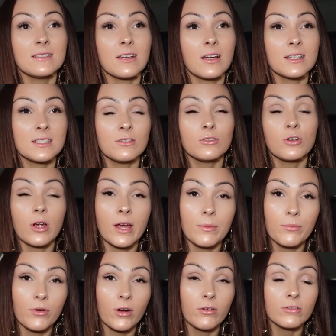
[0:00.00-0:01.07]
Like I still try and
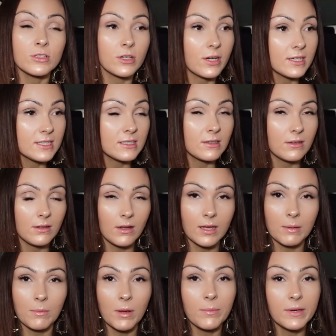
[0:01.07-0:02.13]
prioritize
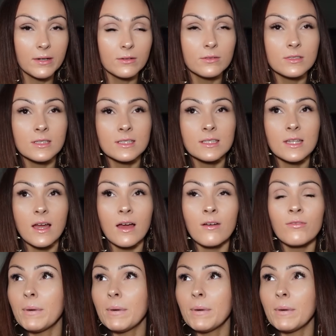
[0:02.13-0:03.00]
like my meals and stuff.